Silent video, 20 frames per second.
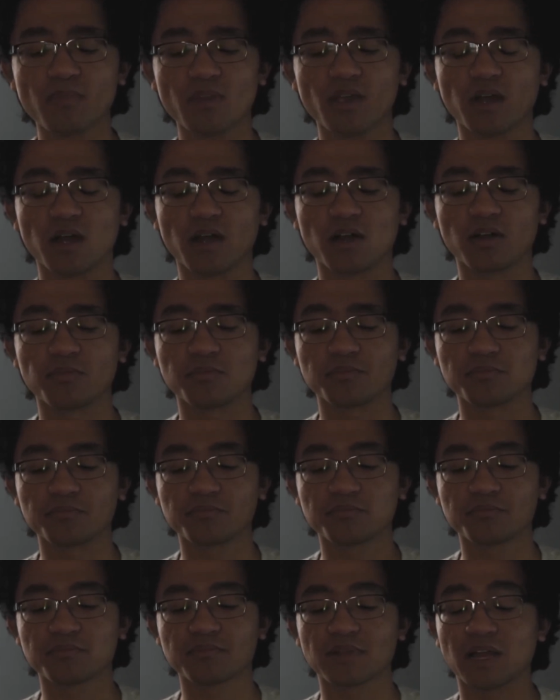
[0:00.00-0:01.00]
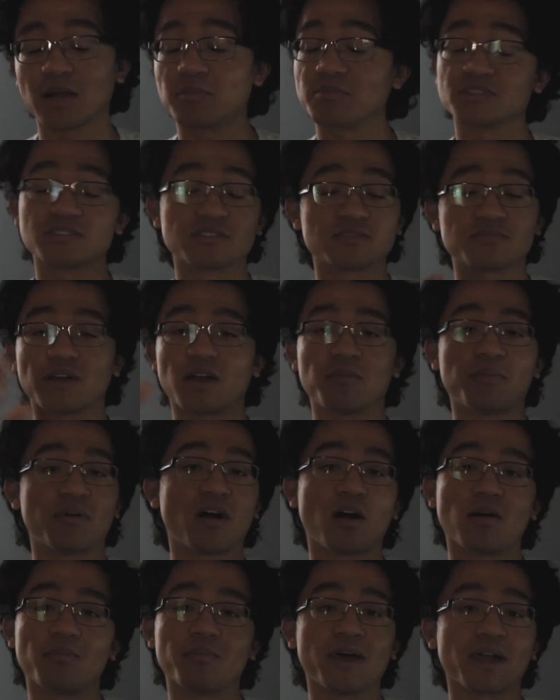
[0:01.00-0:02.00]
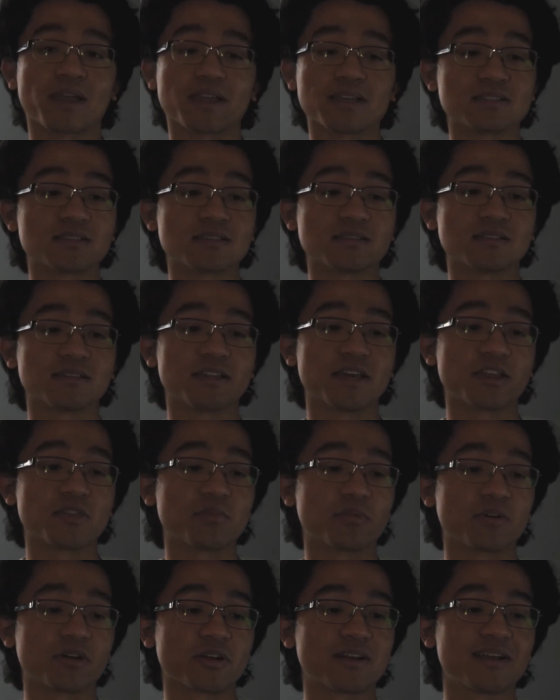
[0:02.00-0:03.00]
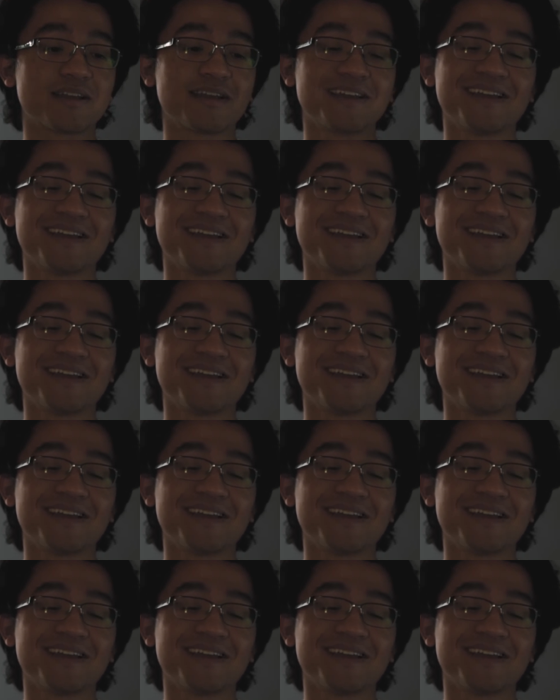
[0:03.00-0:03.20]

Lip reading: I'm gonna hop back into the death part.